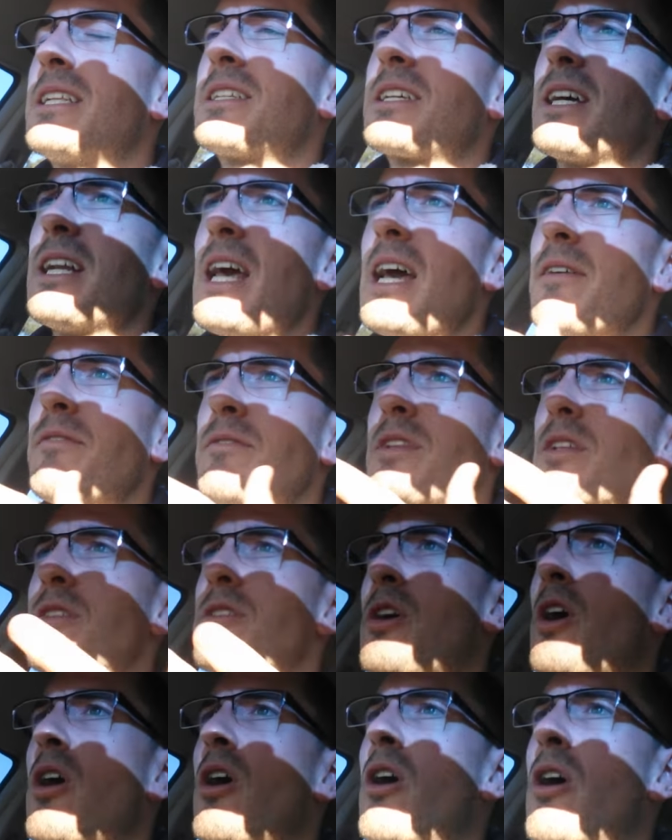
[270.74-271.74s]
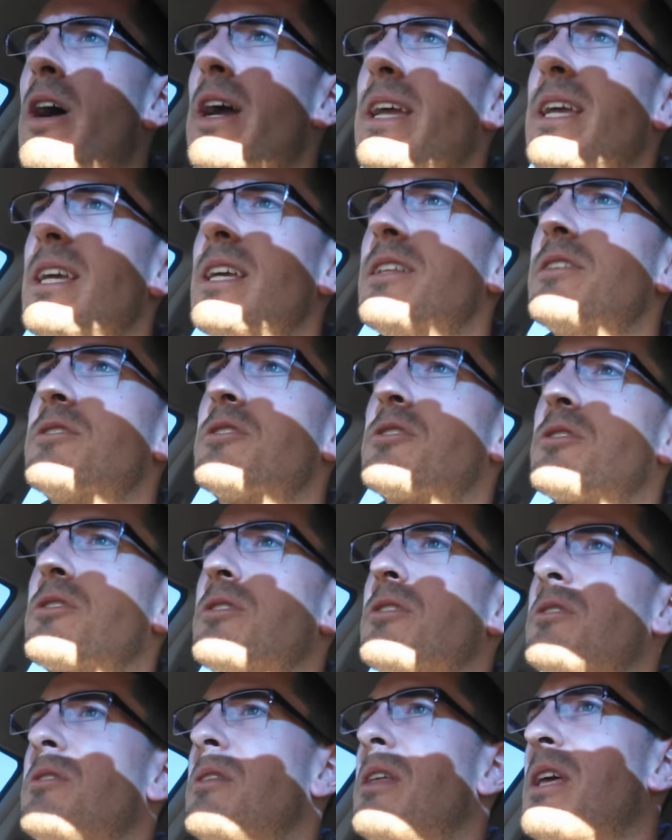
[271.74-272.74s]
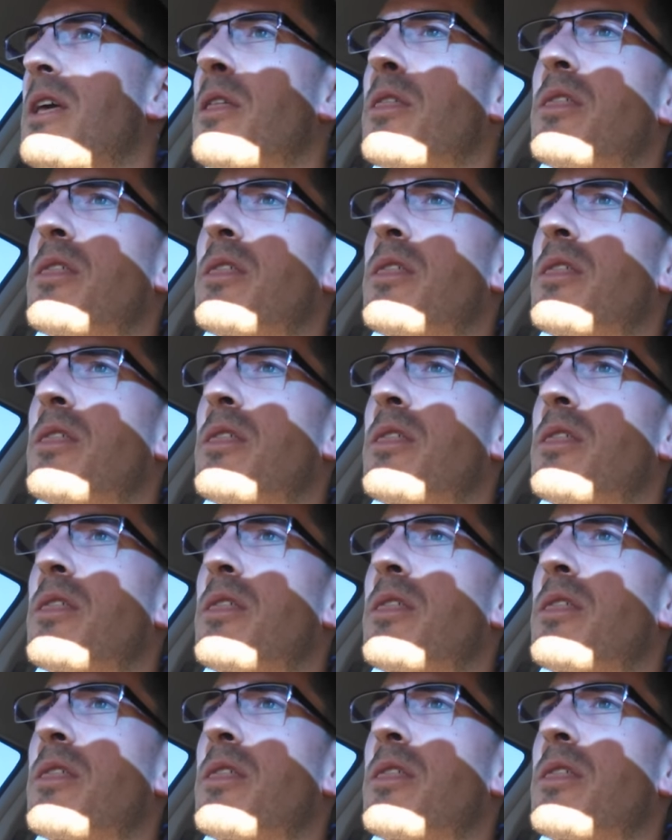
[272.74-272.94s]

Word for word: it's going to have to tie into the